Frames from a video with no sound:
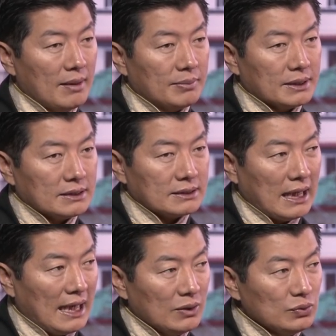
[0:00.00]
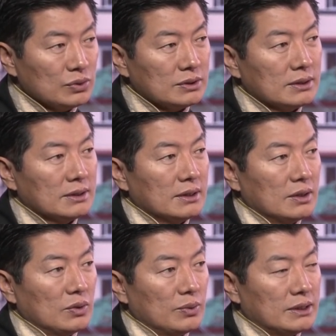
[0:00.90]
because House,
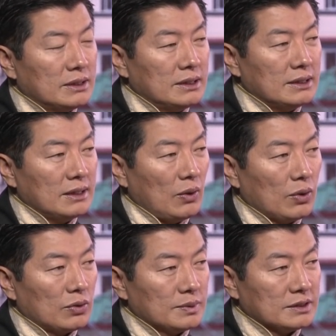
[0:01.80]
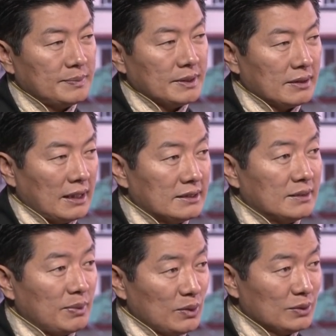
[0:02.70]
with the Honorable Speaker
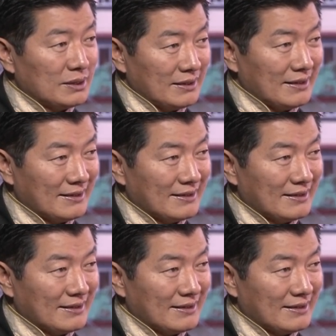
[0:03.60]
Nancy Pelosi,